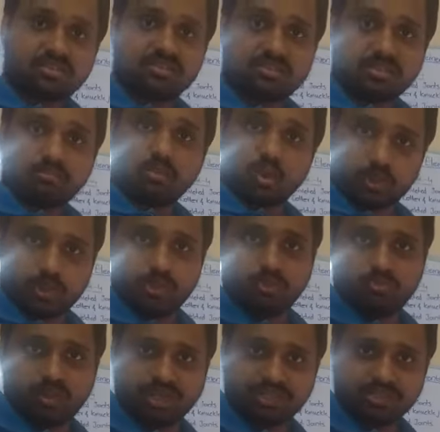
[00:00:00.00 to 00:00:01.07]
the
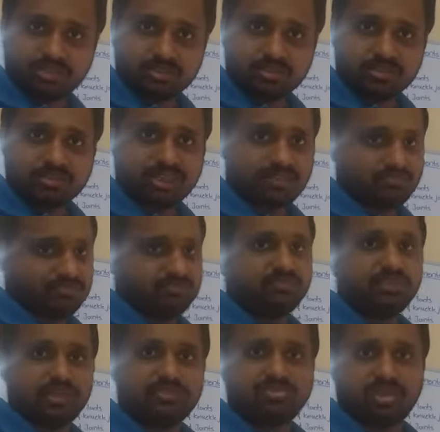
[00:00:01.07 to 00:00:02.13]
module 1 that
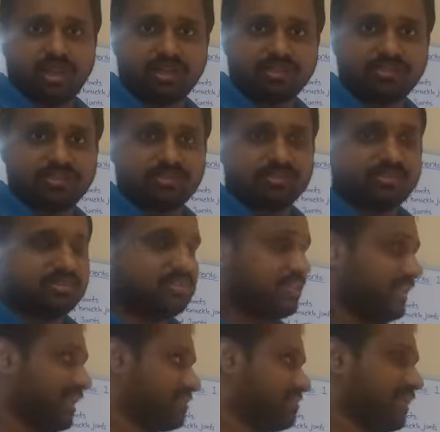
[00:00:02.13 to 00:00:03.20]
we will start in the
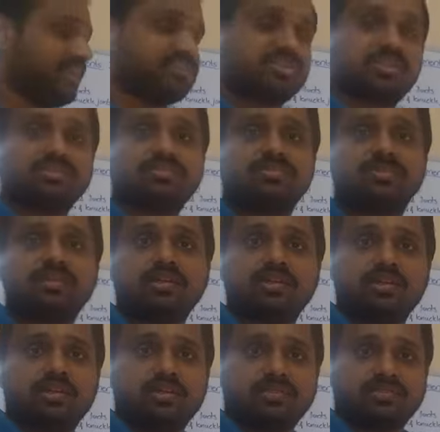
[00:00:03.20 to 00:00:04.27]
next lectures.
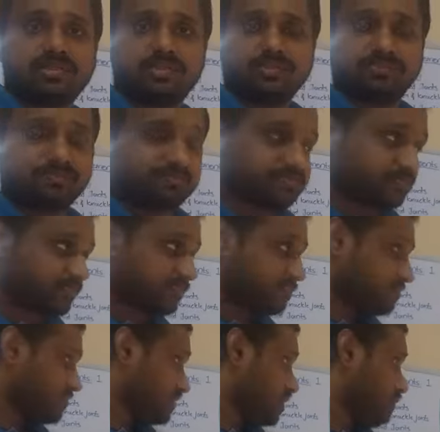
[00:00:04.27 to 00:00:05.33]
So
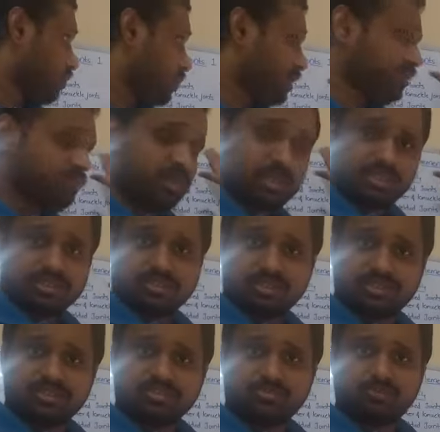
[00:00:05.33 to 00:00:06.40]
module 1
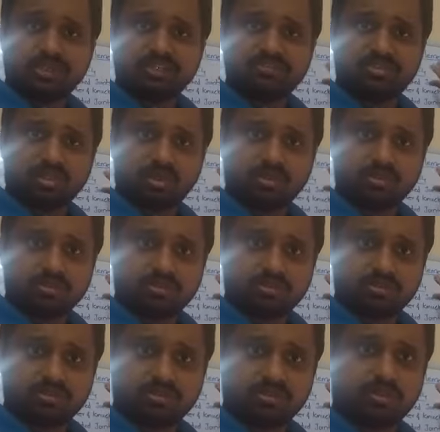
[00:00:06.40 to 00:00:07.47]
is based on
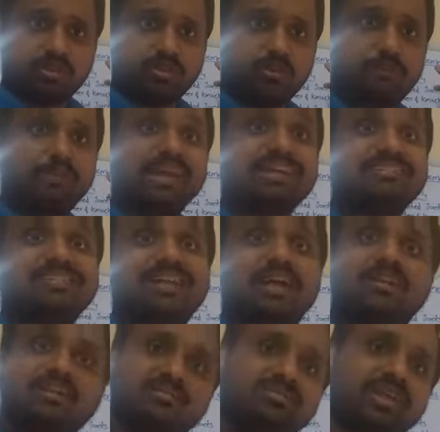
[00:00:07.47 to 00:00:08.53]
your basic
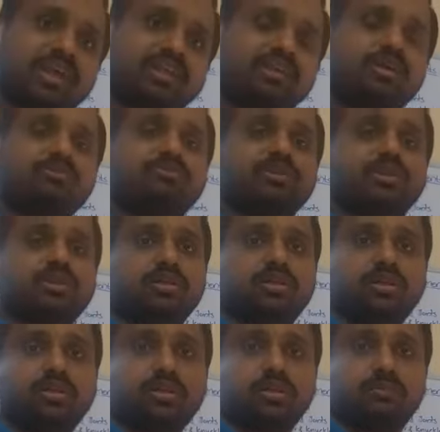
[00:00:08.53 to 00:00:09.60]
understanding of
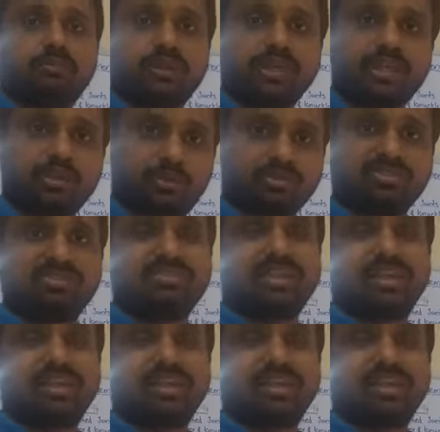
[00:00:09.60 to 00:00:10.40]
your prerequisite,